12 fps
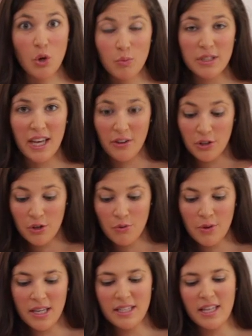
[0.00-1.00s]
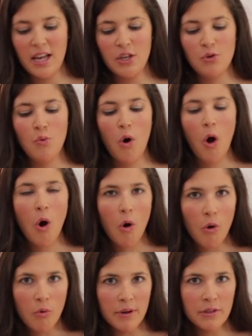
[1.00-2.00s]
don't tell you is that you
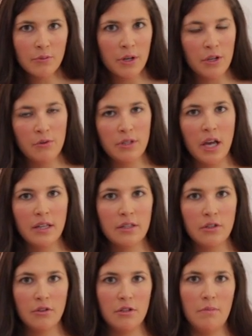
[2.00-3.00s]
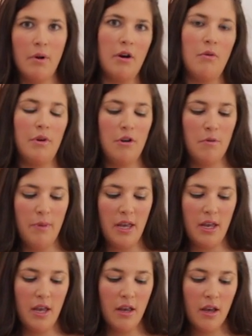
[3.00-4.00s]
always wanna use unsalted butter when you're
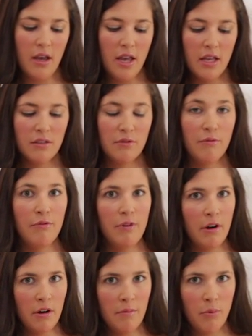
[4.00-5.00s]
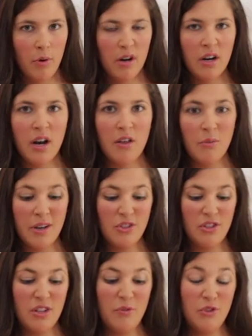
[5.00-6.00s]
baking. It's very important, otherwise
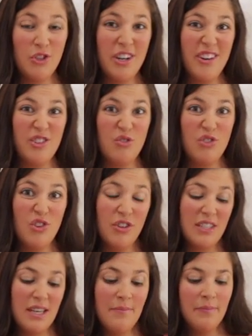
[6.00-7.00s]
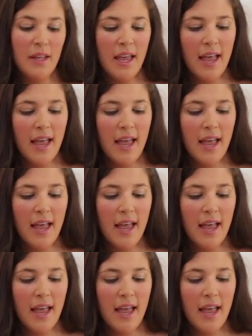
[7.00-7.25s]
your stuff will turn out too salty.